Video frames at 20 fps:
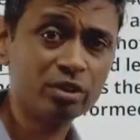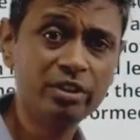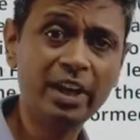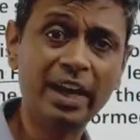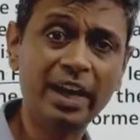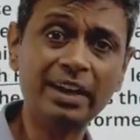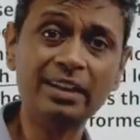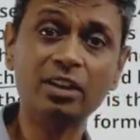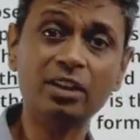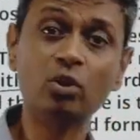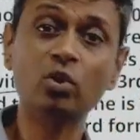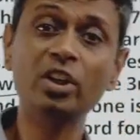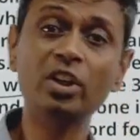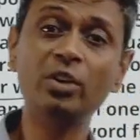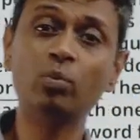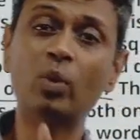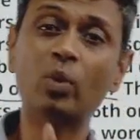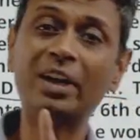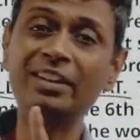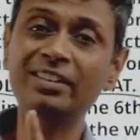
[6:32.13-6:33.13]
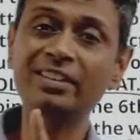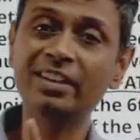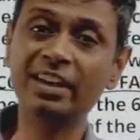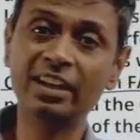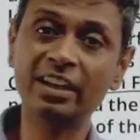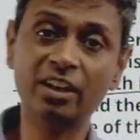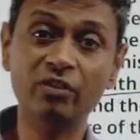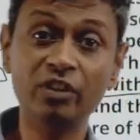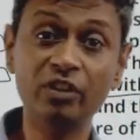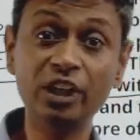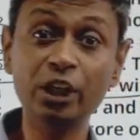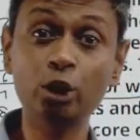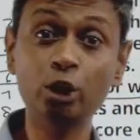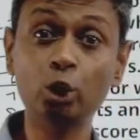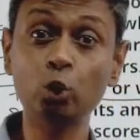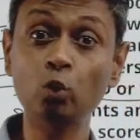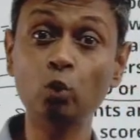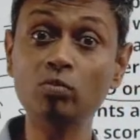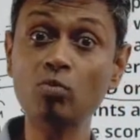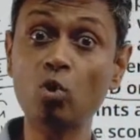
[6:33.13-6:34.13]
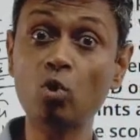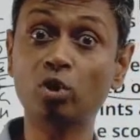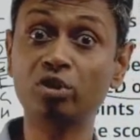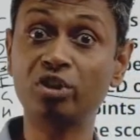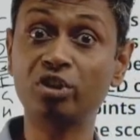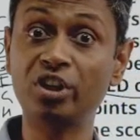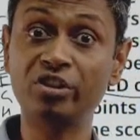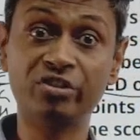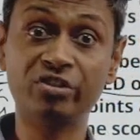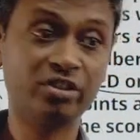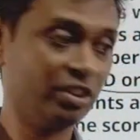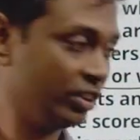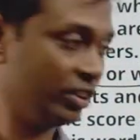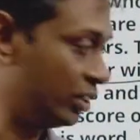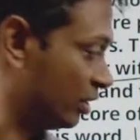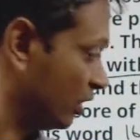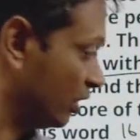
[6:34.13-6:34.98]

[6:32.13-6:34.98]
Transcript: is there, that's only 1 3. We need 2 more 3s.